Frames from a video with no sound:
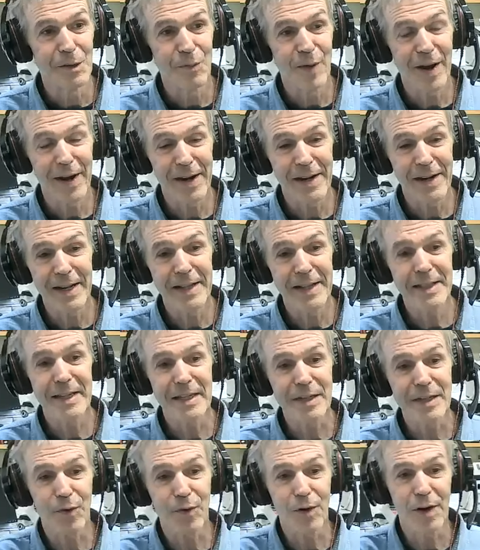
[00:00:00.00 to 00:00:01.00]
where he did
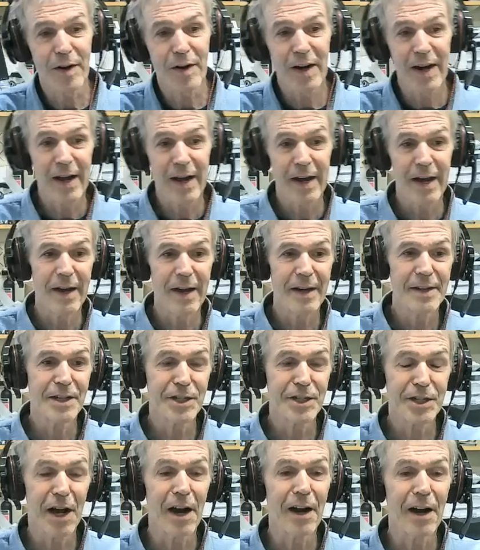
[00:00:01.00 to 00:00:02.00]
this for uh, the
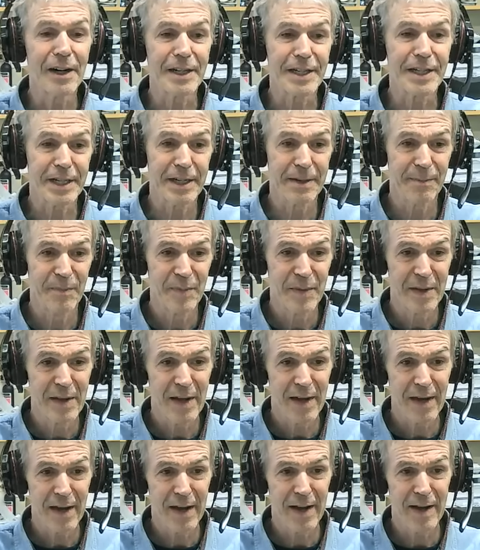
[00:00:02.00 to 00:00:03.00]
SARS
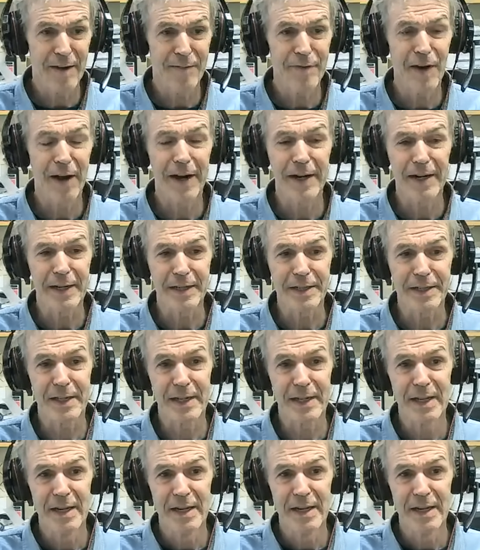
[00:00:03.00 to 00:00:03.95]
uh, virus.